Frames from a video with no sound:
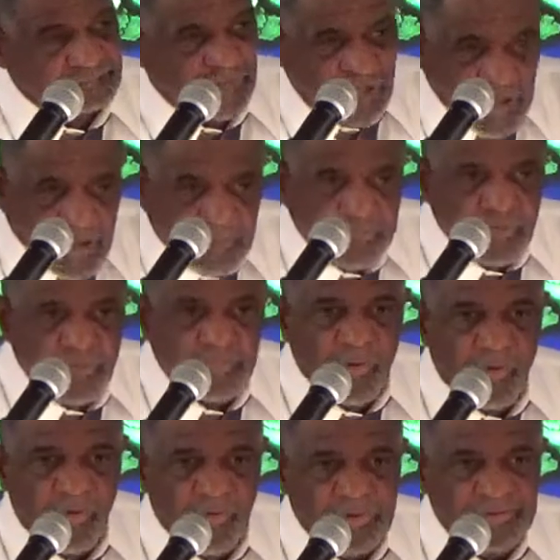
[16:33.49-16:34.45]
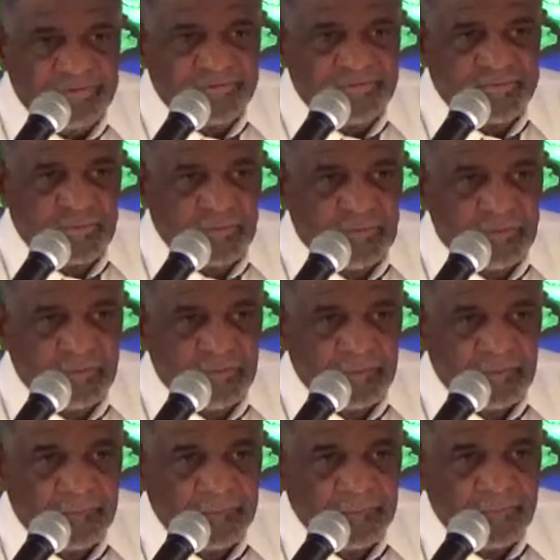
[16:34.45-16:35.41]
the Hebrew boys,
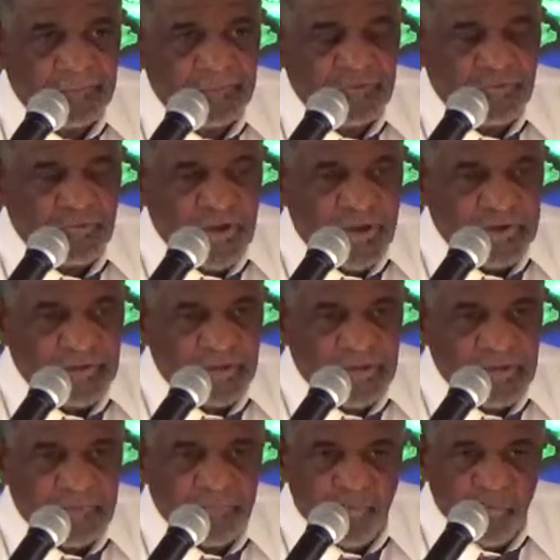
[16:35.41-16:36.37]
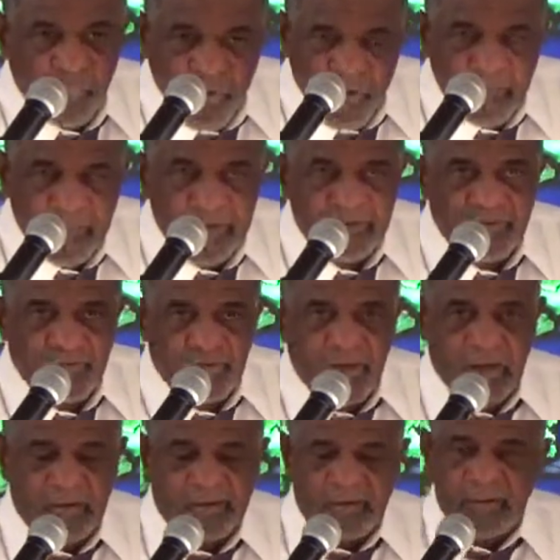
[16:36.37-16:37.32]
you got the Hebrew women, you
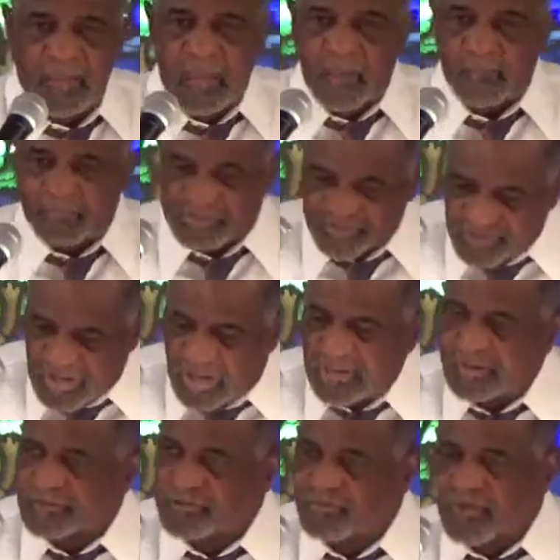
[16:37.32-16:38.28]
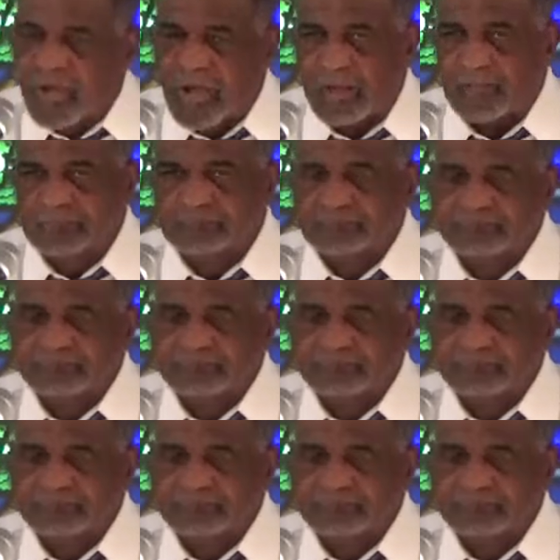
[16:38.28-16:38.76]
got the apostolic, you got